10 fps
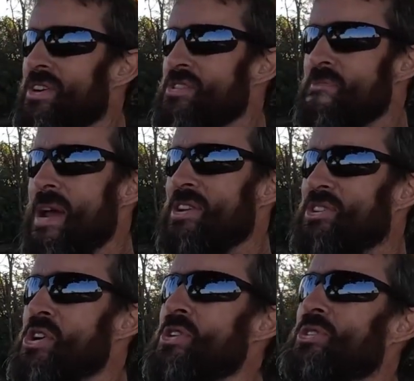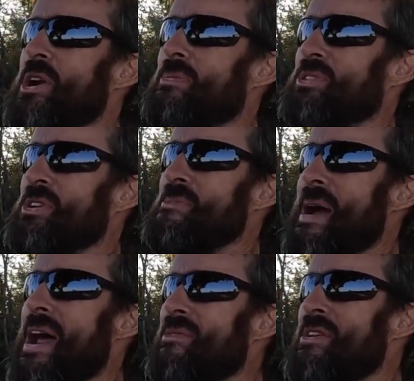you've made 2 trips to the
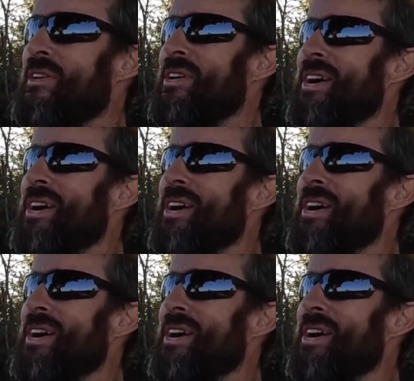Mad River,